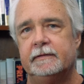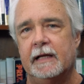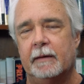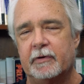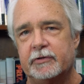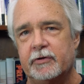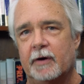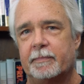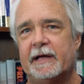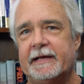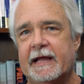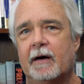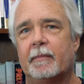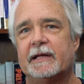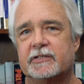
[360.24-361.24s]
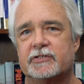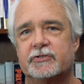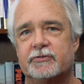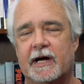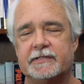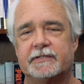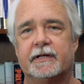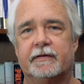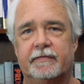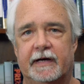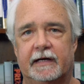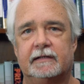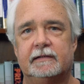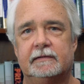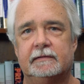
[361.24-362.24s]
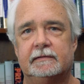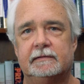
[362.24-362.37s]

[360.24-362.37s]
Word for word: Now I'm going to talk about now about the Streisand effect.